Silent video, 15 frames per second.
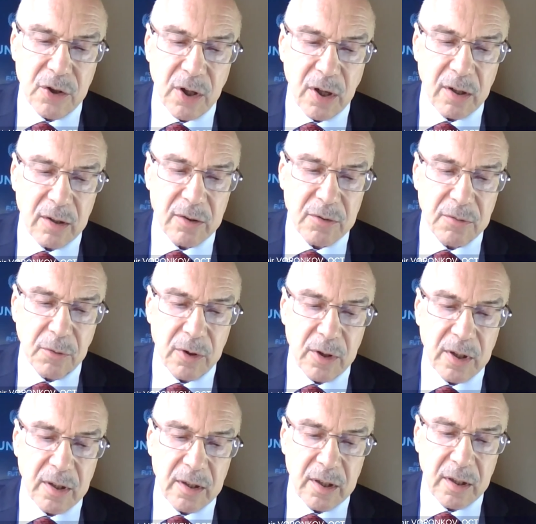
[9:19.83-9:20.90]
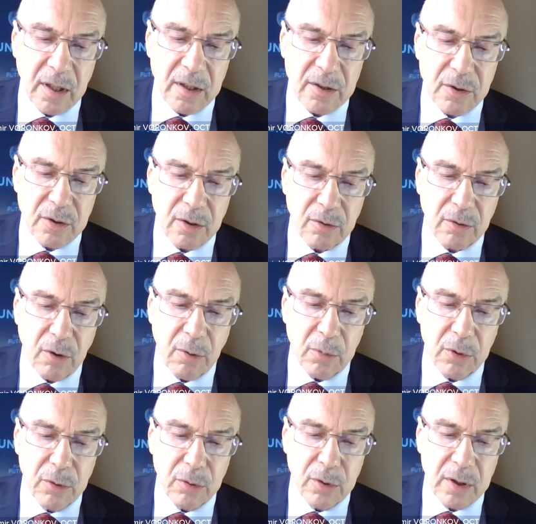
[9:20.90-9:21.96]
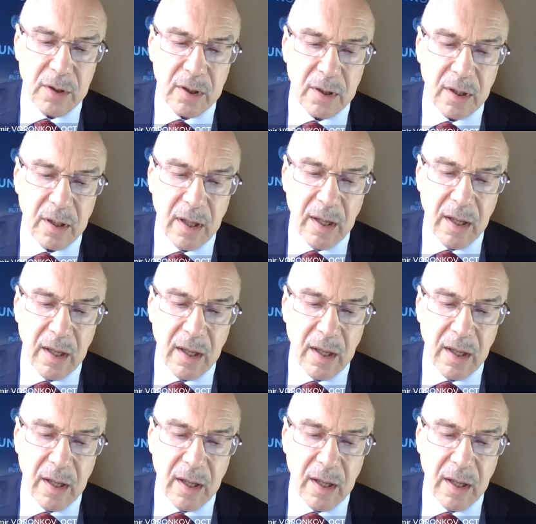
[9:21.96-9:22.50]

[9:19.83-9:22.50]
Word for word: challenge for the international community